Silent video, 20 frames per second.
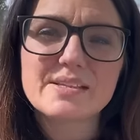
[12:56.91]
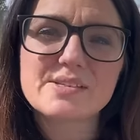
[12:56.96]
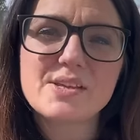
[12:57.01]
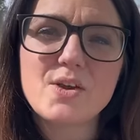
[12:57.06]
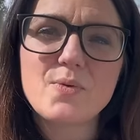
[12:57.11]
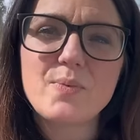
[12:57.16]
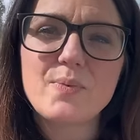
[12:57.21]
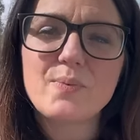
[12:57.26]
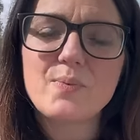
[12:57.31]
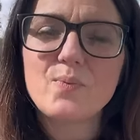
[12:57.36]

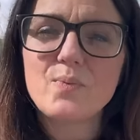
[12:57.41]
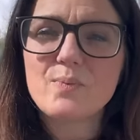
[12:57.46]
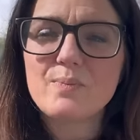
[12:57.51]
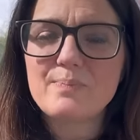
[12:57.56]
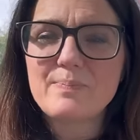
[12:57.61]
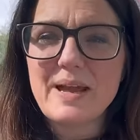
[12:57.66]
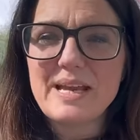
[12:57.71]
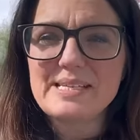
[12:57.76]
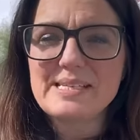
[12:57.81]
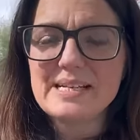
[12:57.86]
So
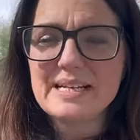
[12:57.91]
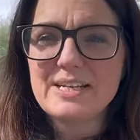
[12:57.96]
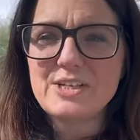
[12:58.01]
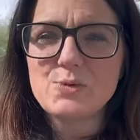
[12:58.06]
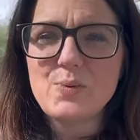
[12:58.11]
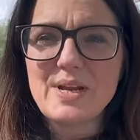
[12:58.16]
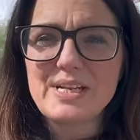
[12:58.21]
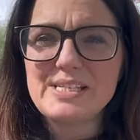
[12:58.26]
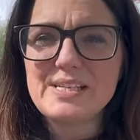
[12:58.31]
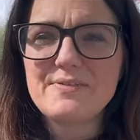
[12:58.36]
basically
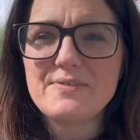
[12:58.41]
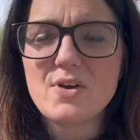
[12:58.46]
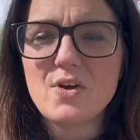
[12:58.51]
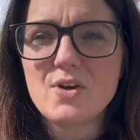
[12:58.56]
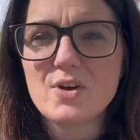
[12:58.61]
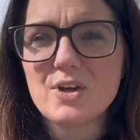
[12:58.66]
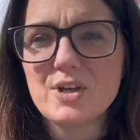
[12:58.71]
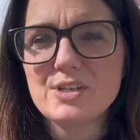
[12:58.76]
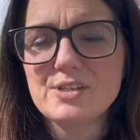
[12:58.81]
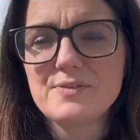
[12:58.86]
20
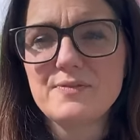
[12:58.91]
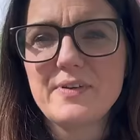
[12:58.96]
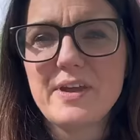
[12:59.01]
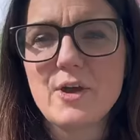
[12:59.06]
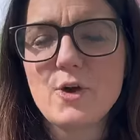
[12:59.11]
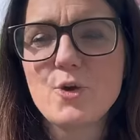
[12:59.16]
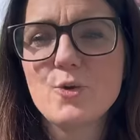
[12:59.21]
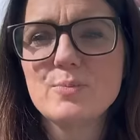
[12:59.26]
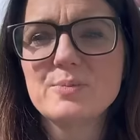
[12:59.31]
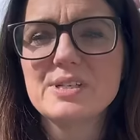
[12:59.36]
vloggers
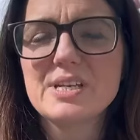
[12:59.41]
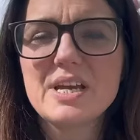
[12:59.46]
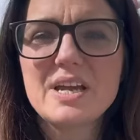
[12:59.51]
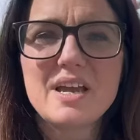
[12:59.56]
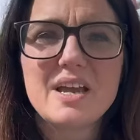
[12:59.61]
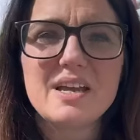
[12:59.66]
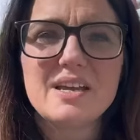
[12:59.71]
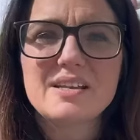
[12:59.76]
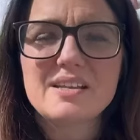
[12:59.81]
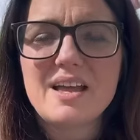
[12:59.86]
filmed
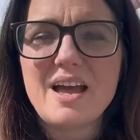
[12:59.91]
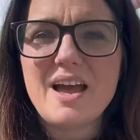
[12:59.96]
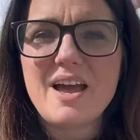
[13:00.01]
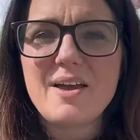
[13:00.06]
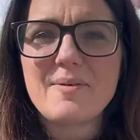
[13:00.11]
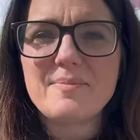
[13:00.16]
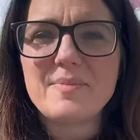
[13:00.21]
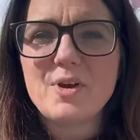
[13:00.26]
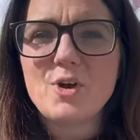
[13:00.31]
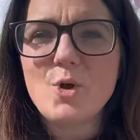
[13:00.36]

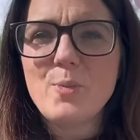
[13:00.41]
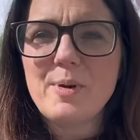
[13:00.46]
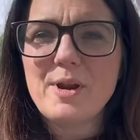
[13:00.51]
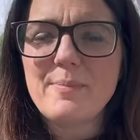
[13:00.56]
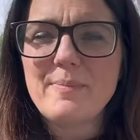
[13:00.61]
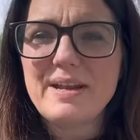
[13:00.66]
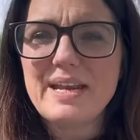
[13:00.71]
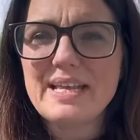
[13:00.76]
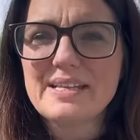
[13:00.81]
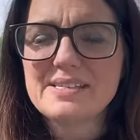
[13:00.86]
a couple of
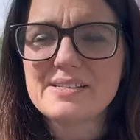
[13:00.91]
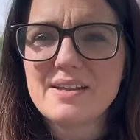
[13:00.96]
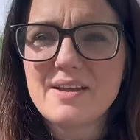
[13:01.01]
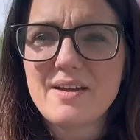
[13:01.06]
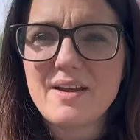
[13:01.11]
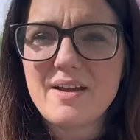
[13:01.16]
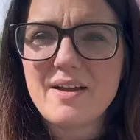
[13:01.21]
minutes